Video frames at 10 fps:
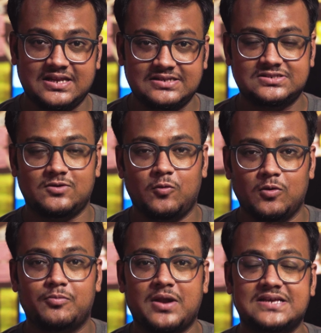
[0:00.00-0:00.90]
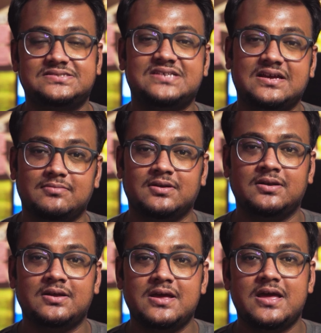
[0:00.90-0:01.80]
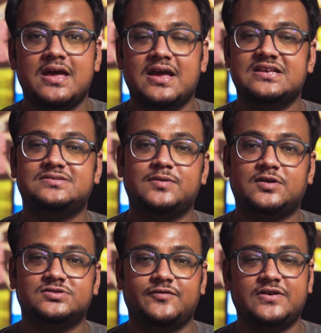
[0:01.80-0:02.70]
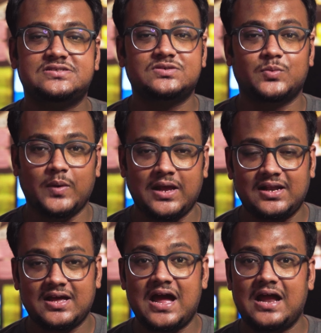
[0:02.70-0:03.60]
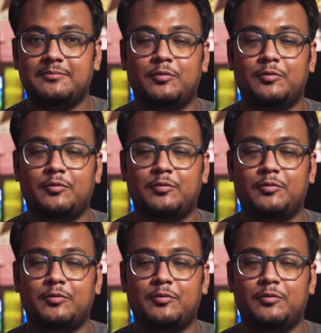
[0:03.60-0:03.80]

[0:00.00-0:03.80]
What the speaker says: in its own price segment is because of its weight and